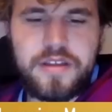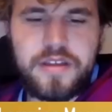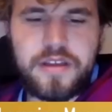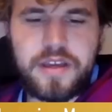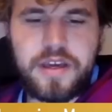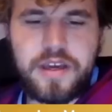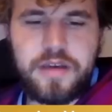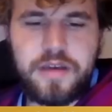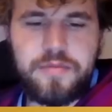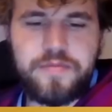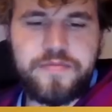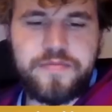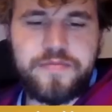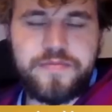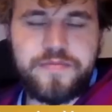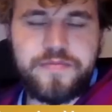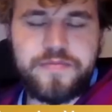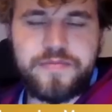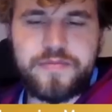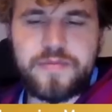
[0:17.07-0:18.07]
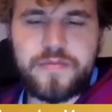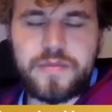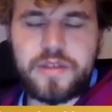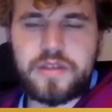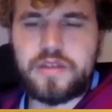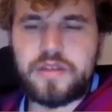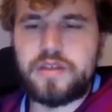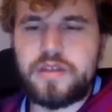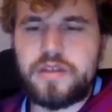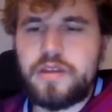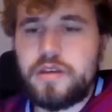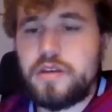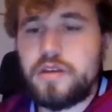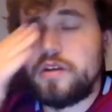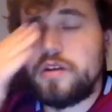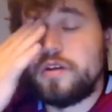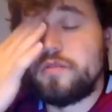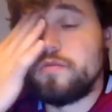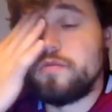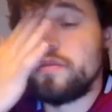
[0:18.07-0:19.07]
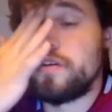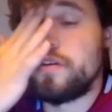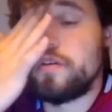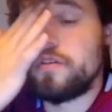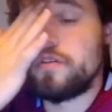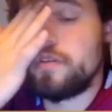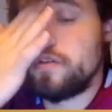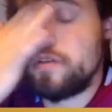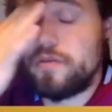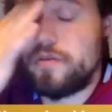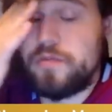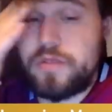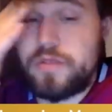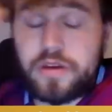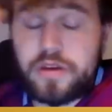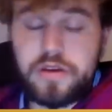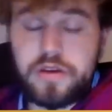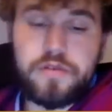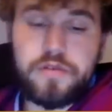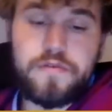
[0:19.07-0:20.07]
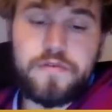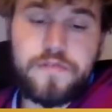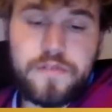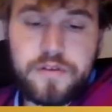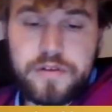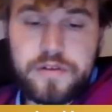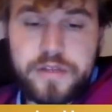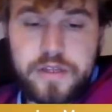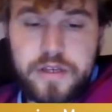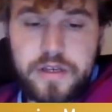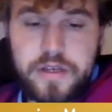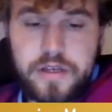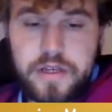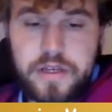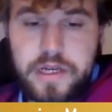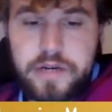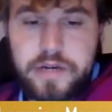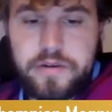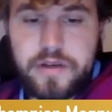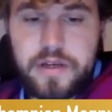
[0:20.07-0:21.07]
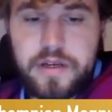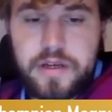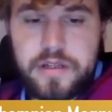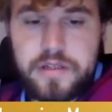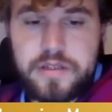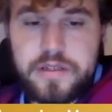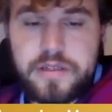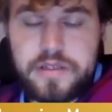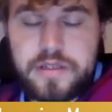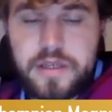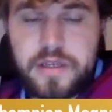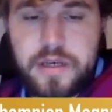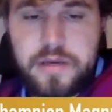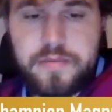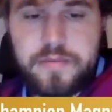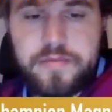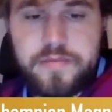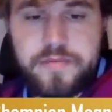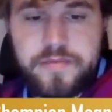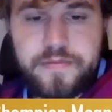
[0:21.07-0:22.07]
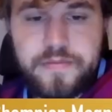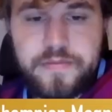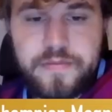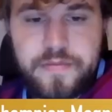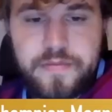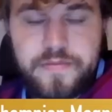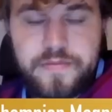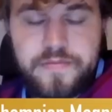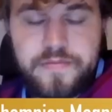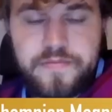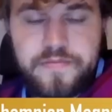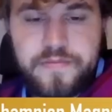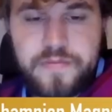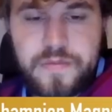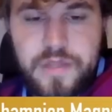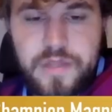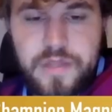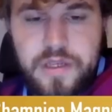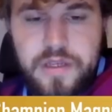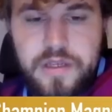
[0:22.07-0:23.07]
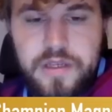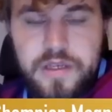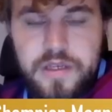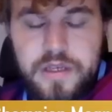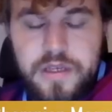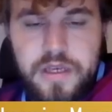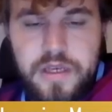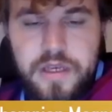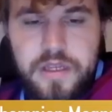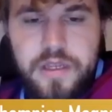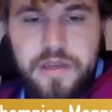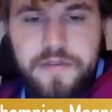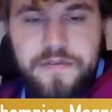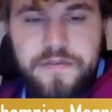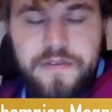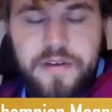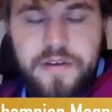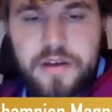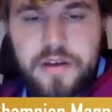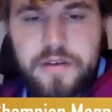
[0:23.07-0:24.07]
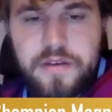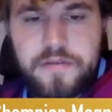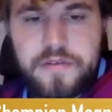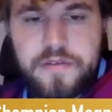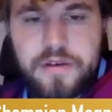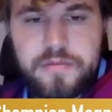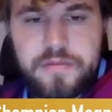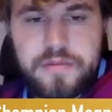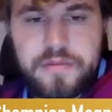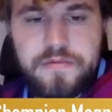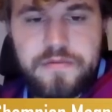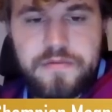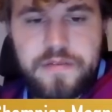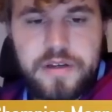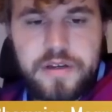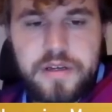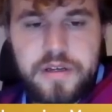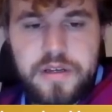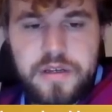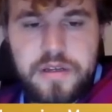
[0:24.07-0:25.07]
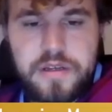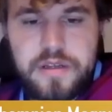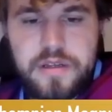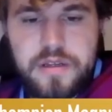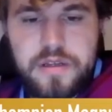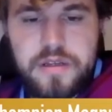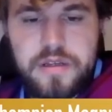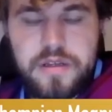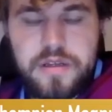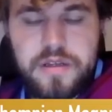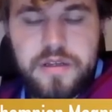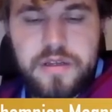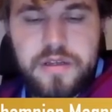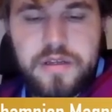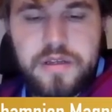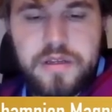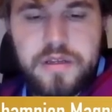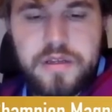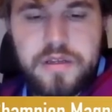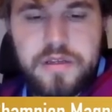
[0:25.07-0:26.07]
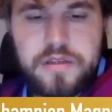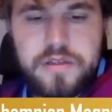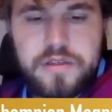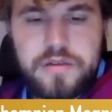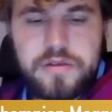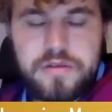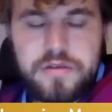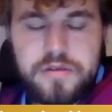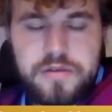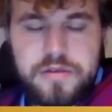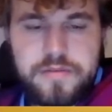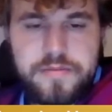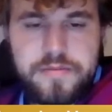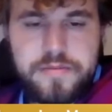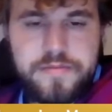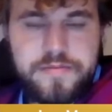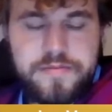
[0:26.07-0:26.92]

game. I'm gonna go for the Caracan in this game. ED5 comes very soon,